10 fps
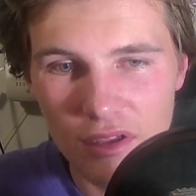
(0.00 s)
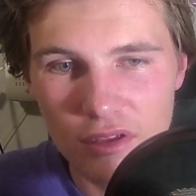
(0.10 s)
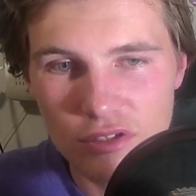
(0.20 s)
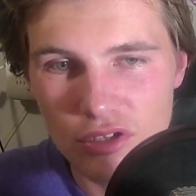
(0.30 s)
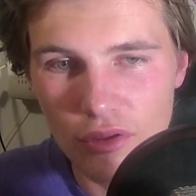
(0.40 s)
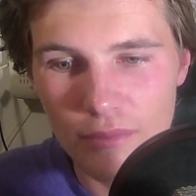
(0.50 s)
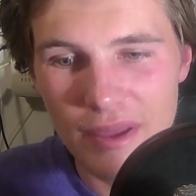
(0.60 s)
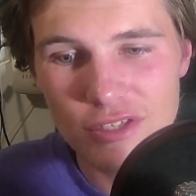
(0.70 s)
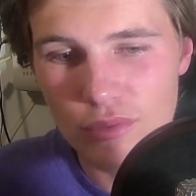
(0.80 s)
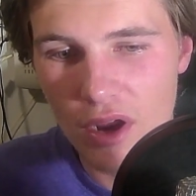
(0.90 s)
So the
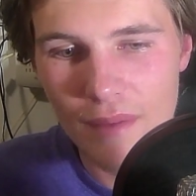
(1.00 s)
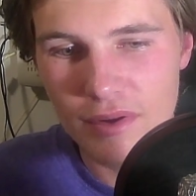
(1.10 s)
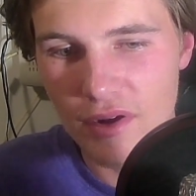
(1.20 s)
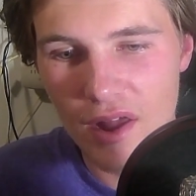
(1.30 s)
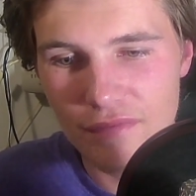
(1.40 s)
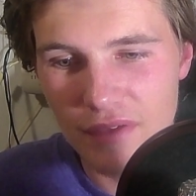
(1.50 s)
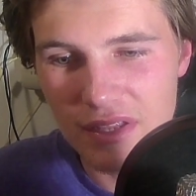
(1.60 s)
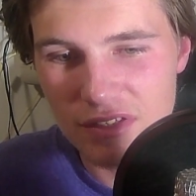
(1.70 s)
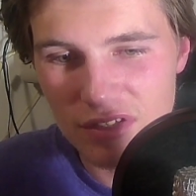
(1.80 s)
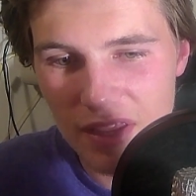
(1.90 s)
Mets were humming on
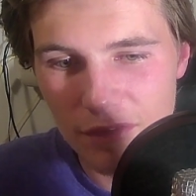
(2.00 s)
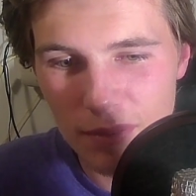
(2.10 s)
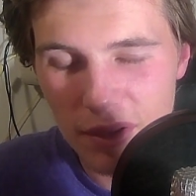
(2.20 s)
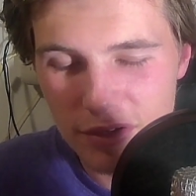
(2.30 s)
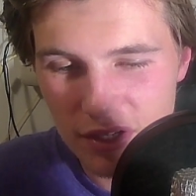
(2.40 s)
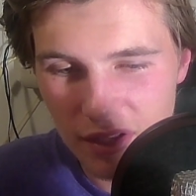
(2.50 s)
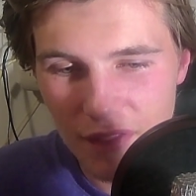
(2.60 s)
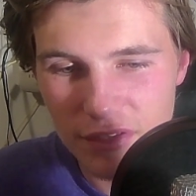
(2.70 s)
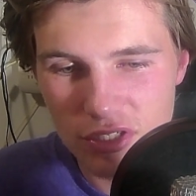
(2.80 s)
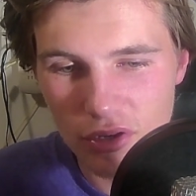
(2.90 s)
offense. David Peterson
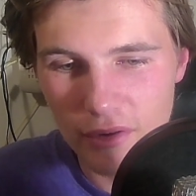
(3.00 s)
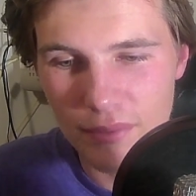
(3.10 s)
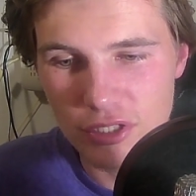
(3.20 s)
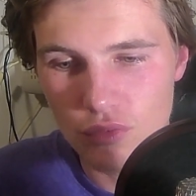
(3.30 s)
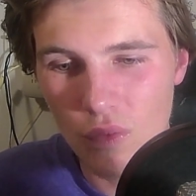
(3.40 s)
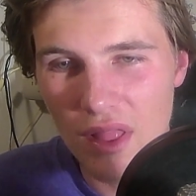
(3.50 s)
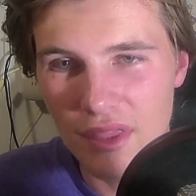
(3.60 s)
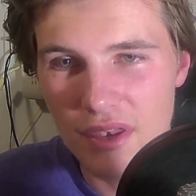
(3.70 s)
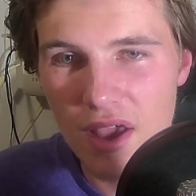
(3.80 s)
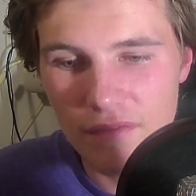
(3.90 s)
got the start, pitched well
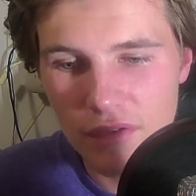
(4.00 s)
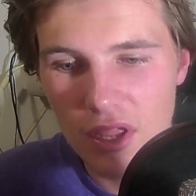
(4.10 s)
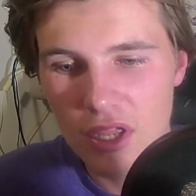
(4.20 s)
enough.